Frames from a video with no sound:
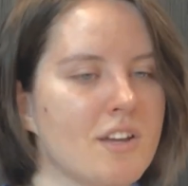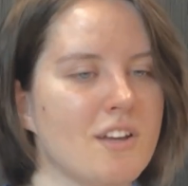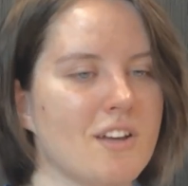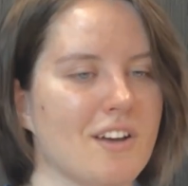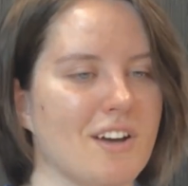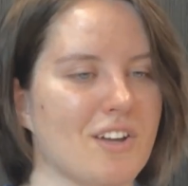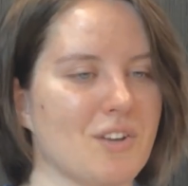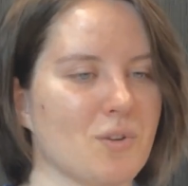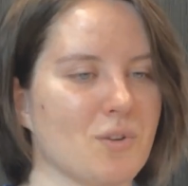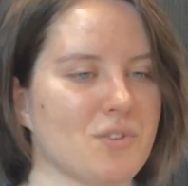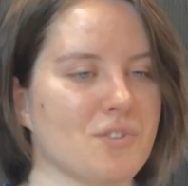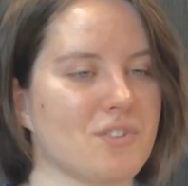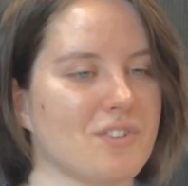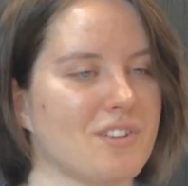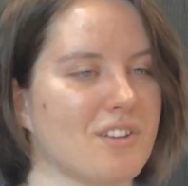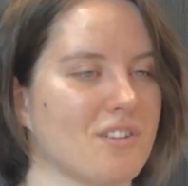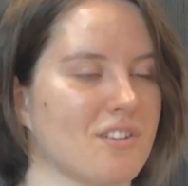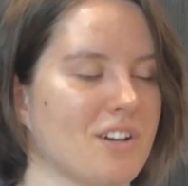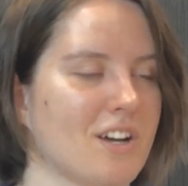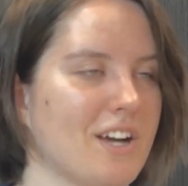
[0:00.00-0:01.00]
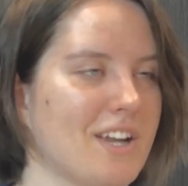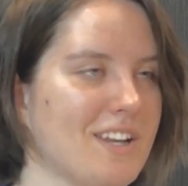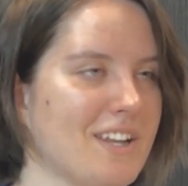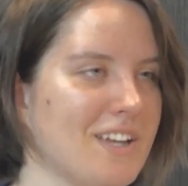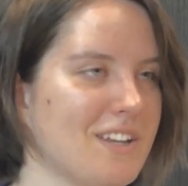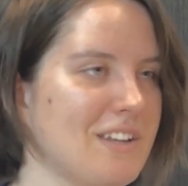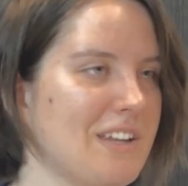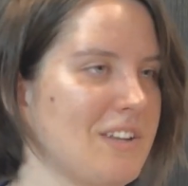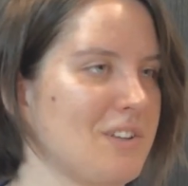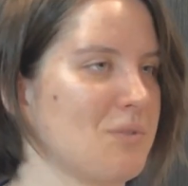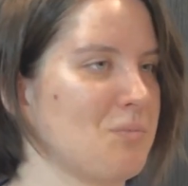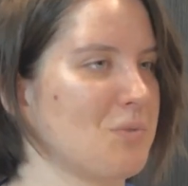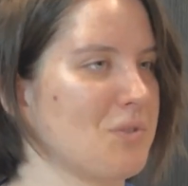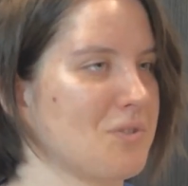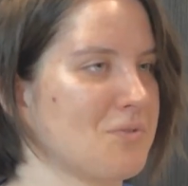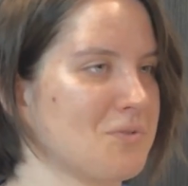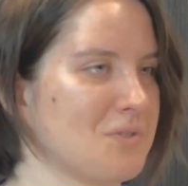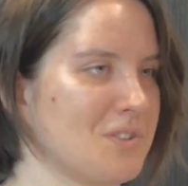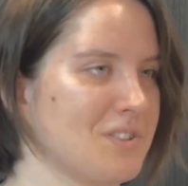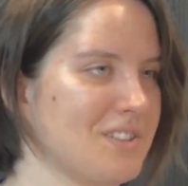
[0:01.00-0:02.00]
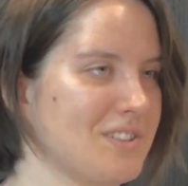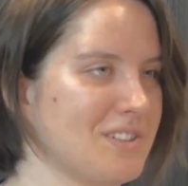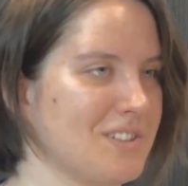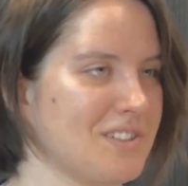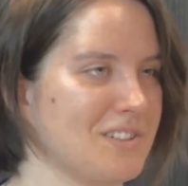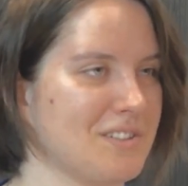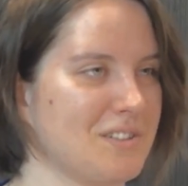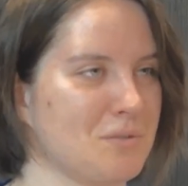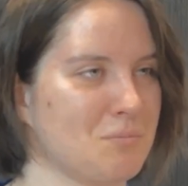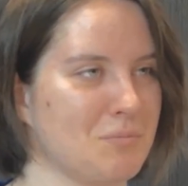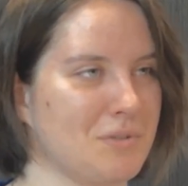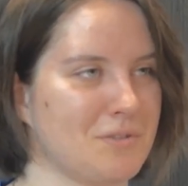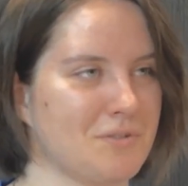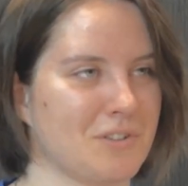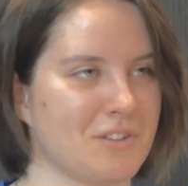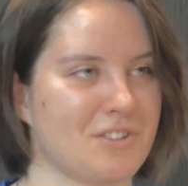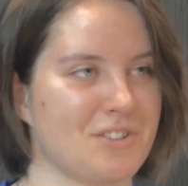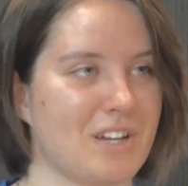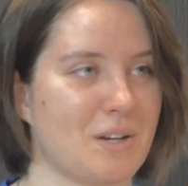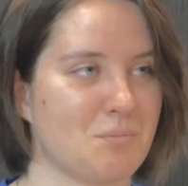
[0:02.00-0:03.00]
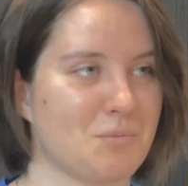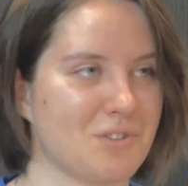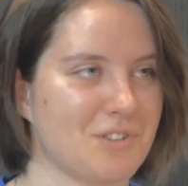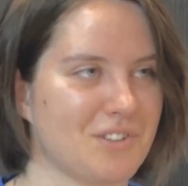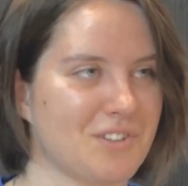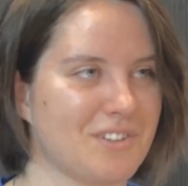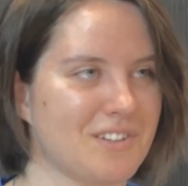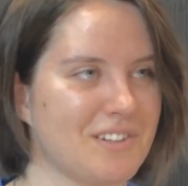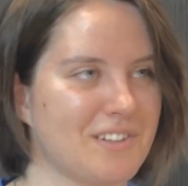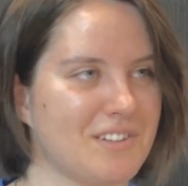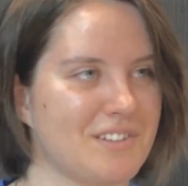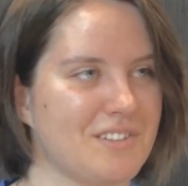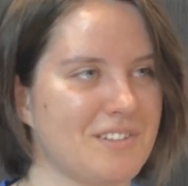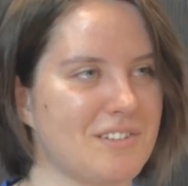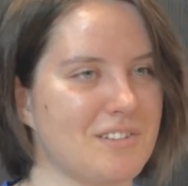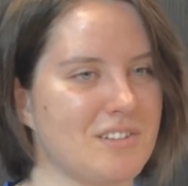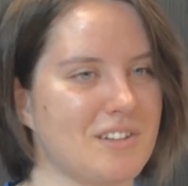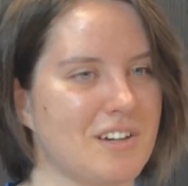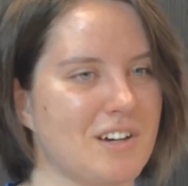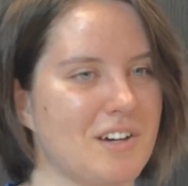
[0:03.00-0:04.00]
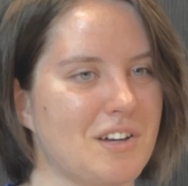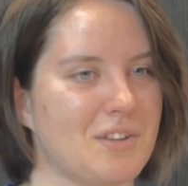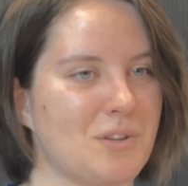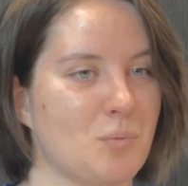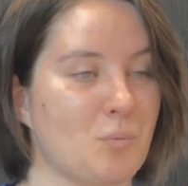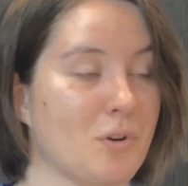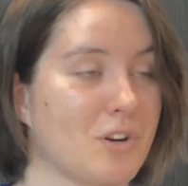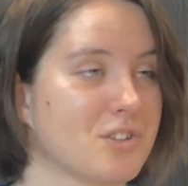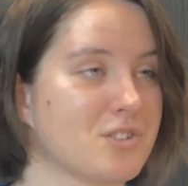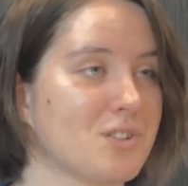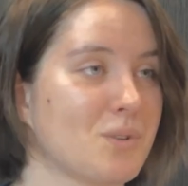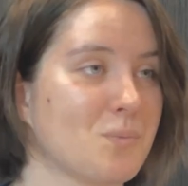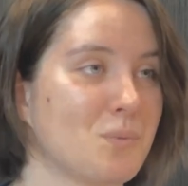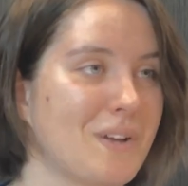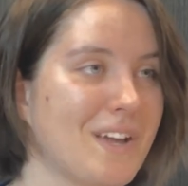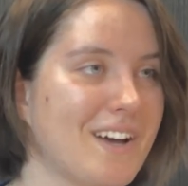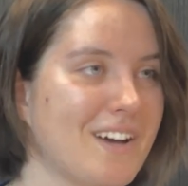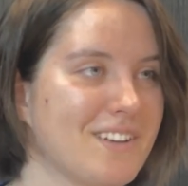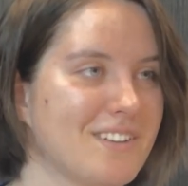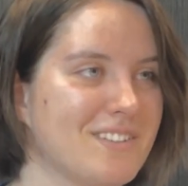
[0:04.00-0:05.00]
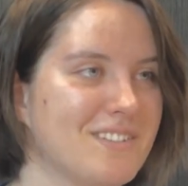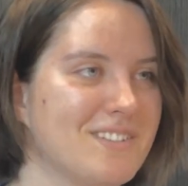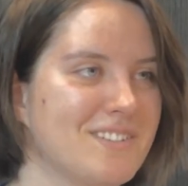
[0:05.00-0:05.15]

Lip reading: And also another highlight that's more for the B-Phot chapter is the workshop we had